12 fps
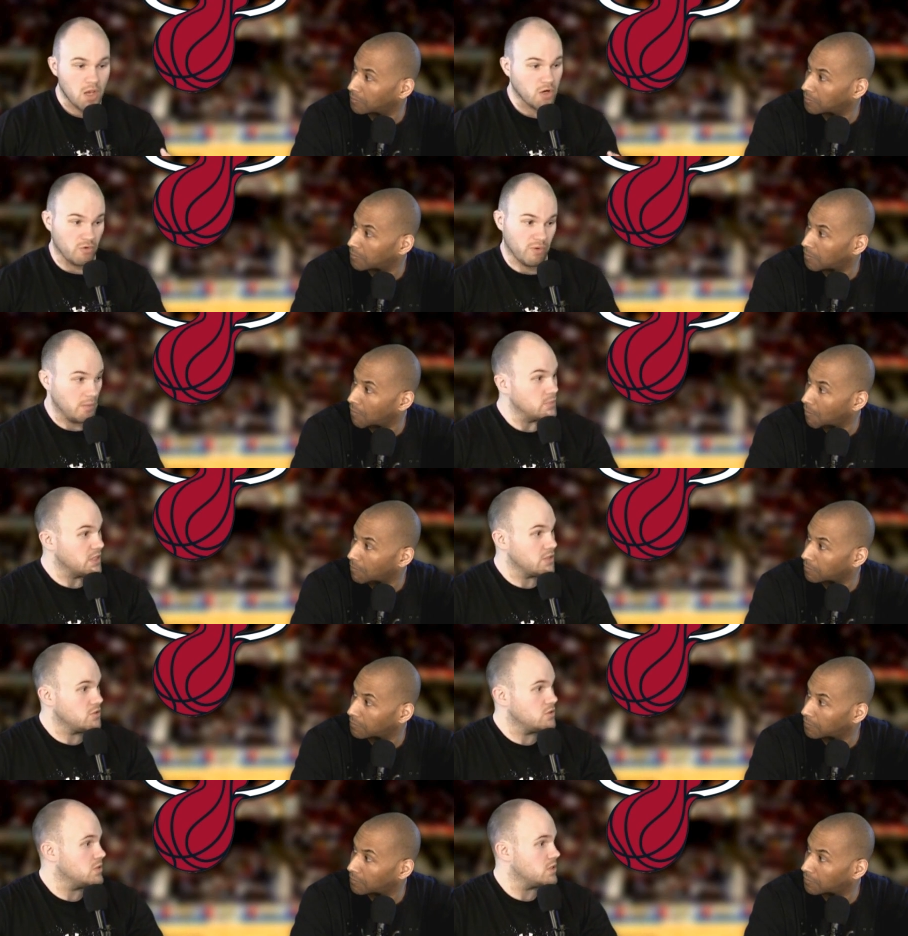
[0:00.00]
Speaker 1: Kareem
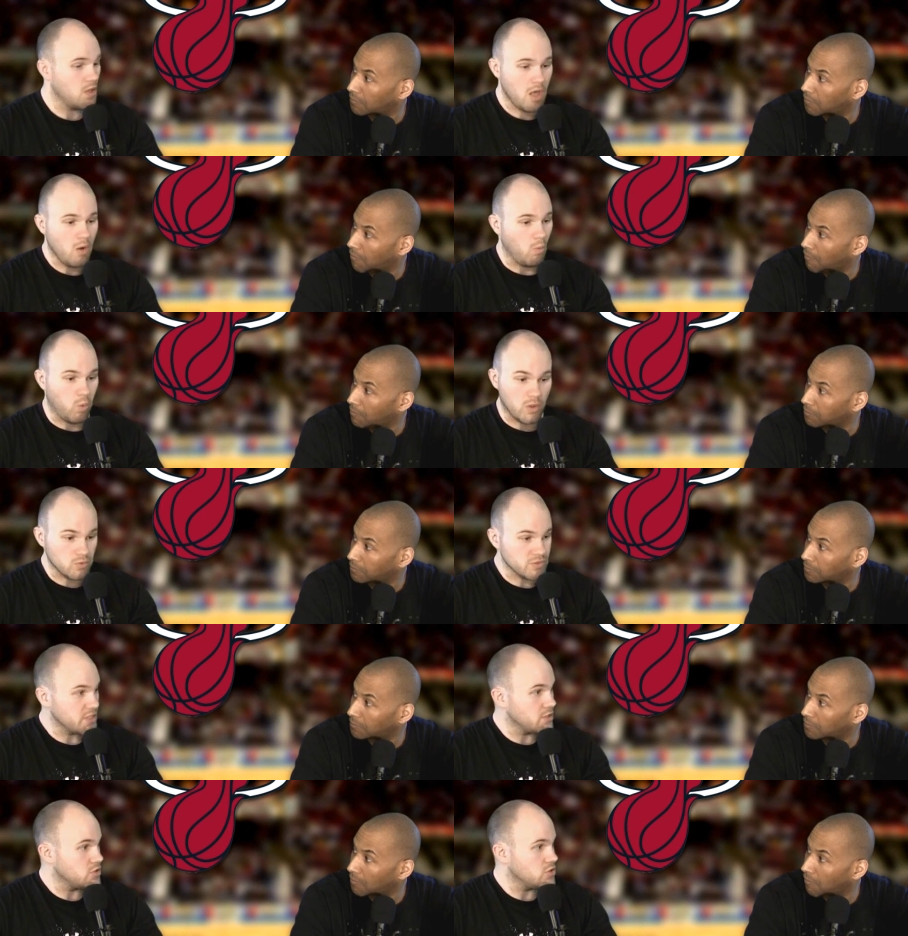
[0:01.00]
didn't do it. Wilt
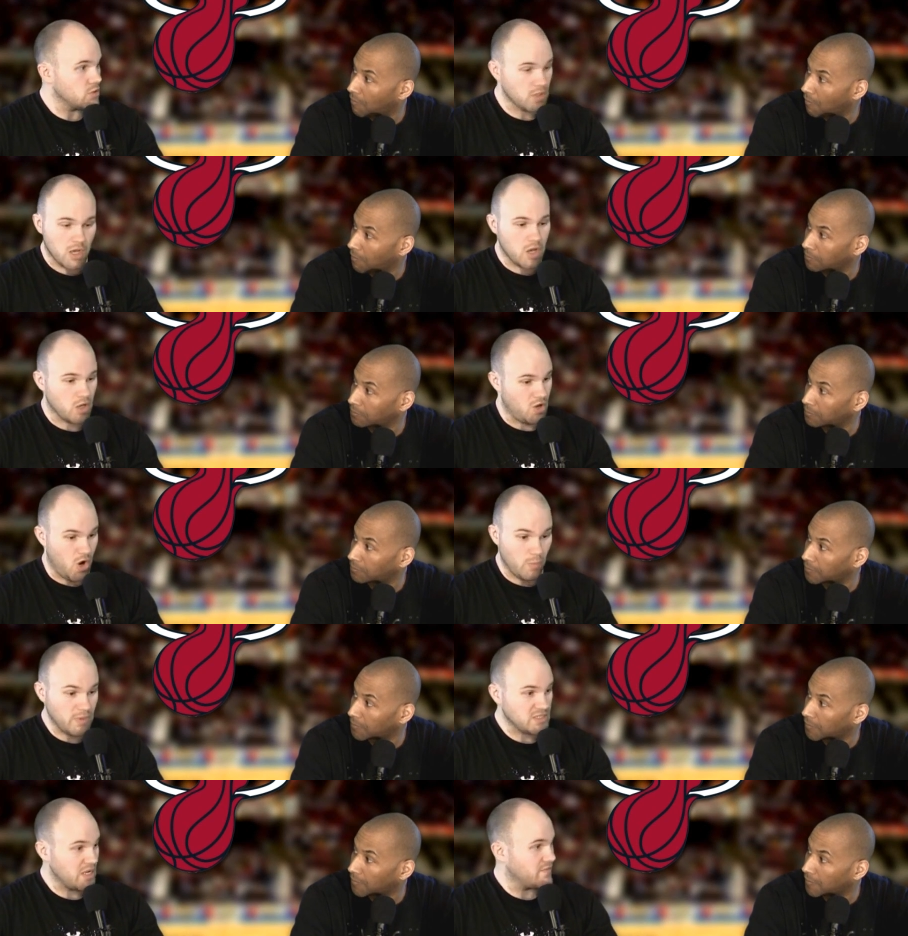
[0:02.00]
didn't do it.
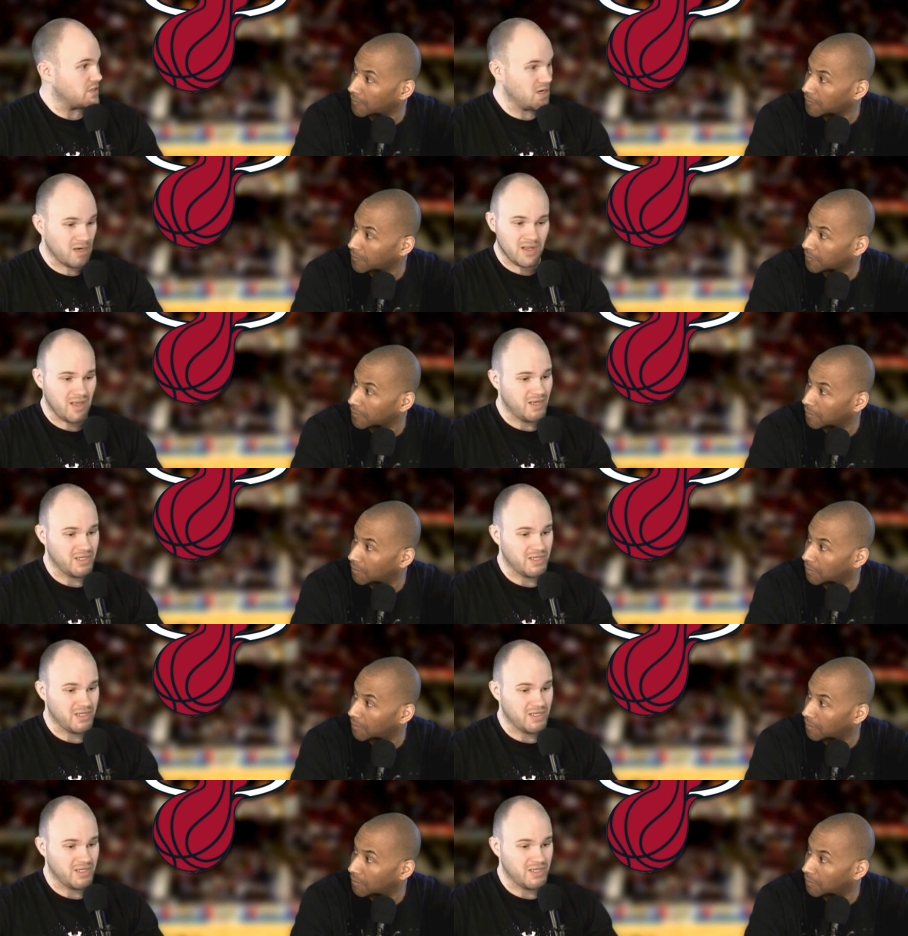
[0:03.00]
Kobe's never done it.